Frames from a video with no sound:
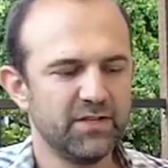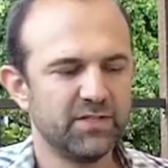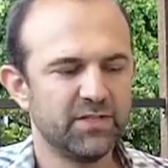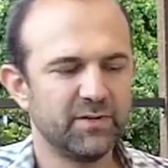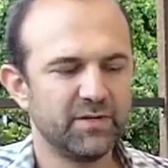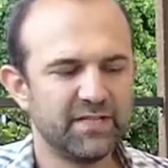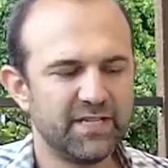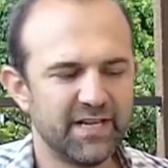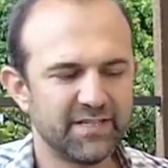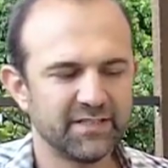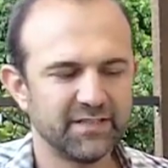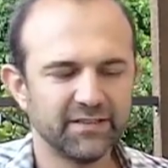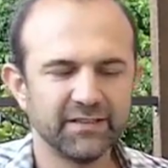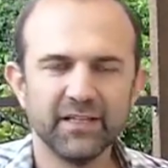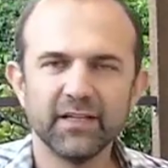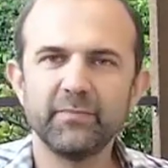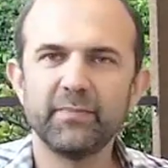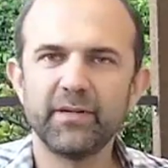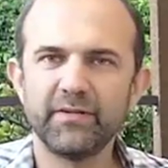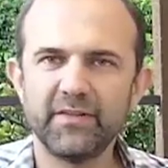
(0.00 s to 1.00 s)
So it takes a
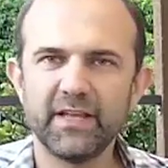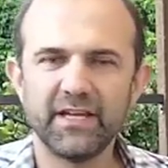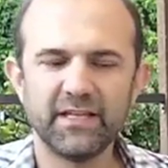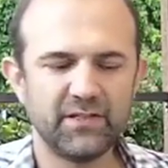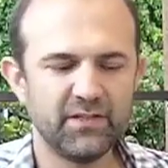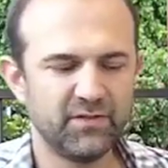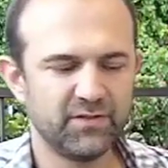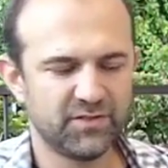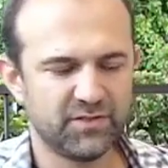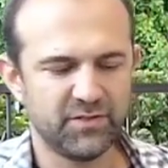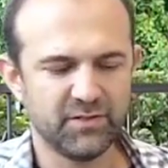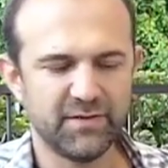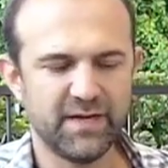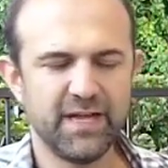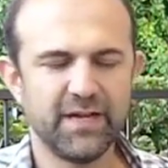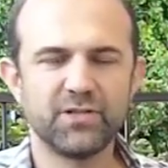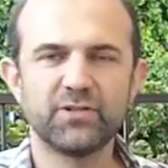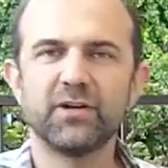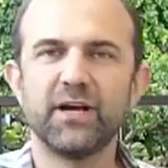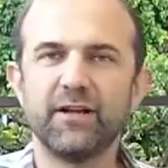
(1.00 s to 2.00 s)
little bit of getting used to.
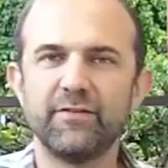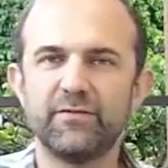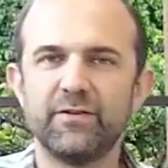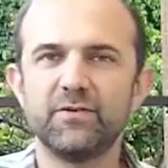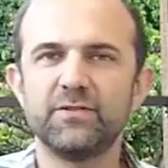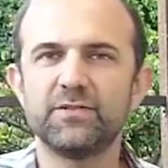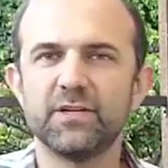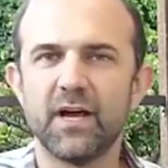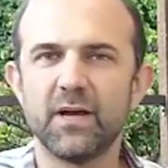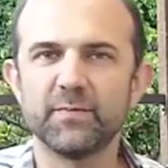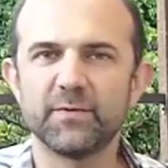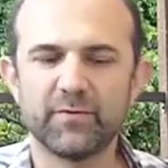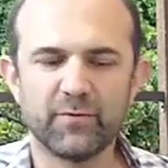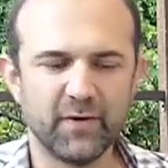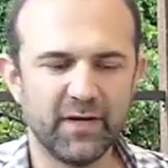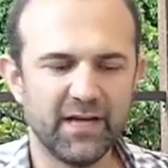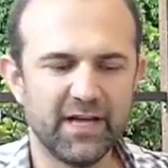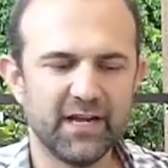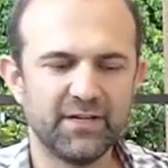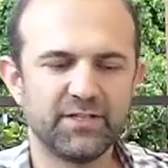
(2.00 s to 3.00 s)
I had to try it a few times
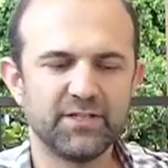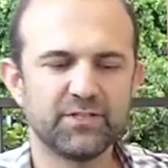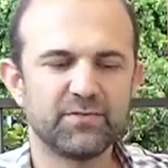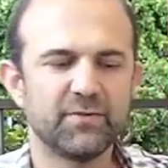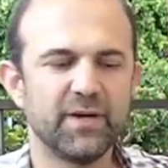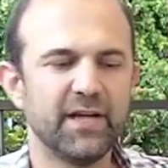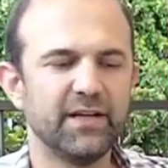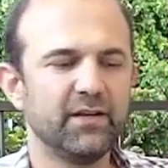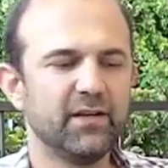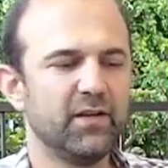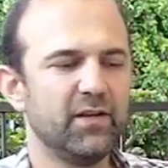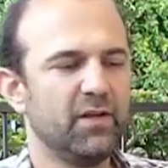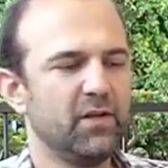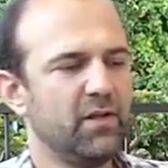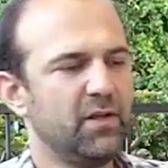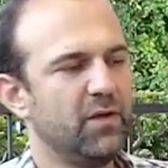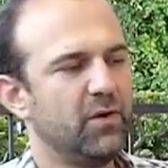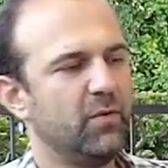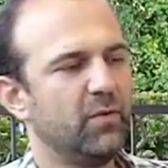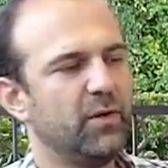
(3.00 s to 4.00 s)
before I got it just right,
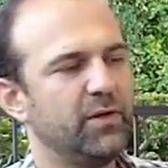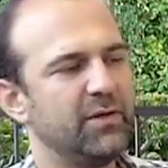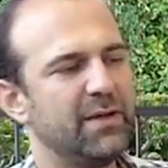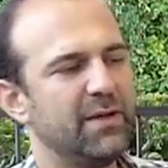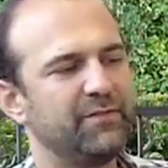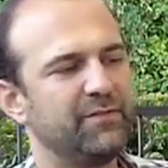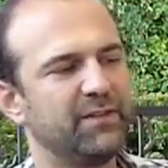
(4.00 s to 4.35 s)
where you